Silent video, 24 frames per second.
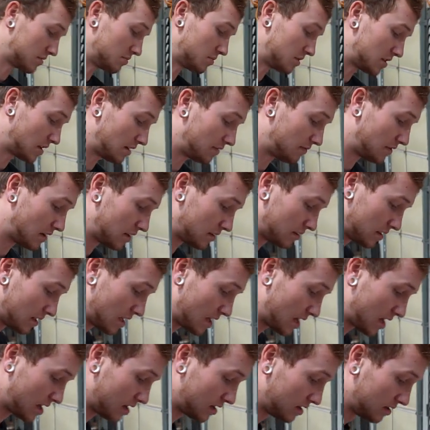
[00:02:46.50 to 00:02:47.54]
some stuff out in
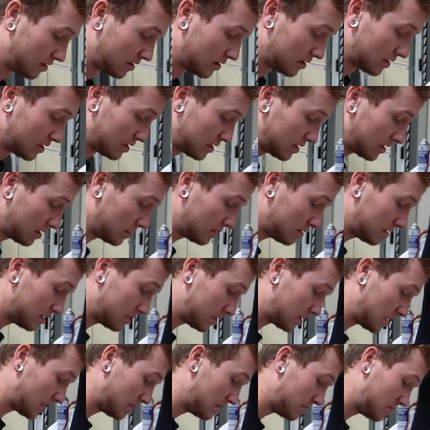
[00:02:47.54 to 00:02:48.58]
that. Stillen
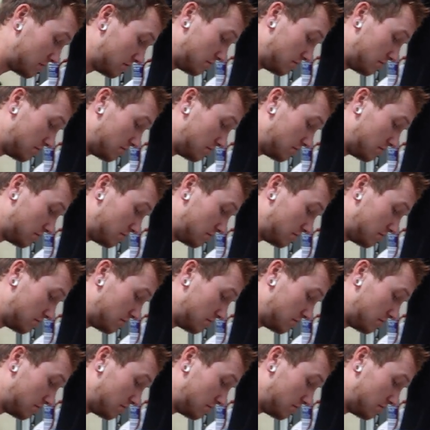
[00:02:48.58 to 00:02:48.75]
sends